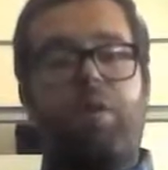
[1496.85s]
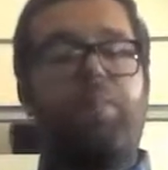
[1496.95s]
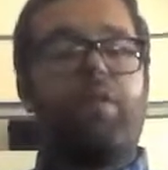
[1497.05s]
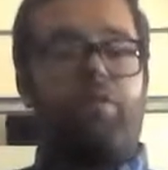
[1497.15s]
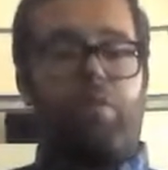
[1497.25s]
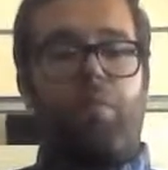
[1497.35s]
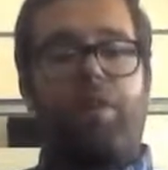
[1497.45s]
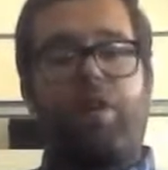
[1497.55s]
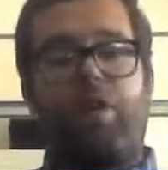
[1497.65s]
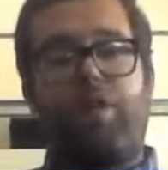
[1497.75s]
but
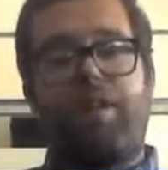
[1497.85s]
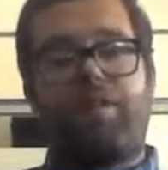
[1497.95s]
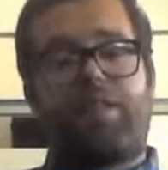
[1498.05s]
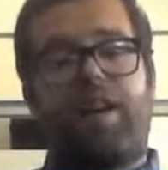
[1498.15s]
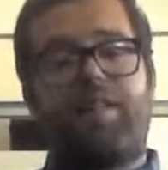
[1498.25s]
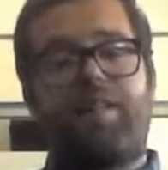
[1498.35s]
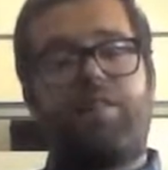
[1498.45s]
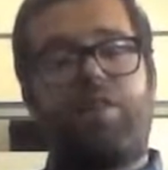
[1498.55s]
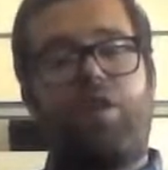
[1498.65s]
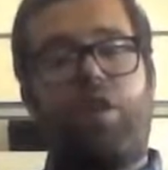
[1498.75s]
formerly known as
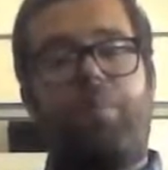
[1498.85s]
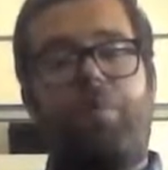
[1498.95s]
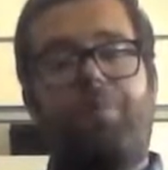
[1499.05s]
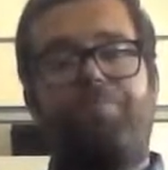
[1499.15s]
Constantinople.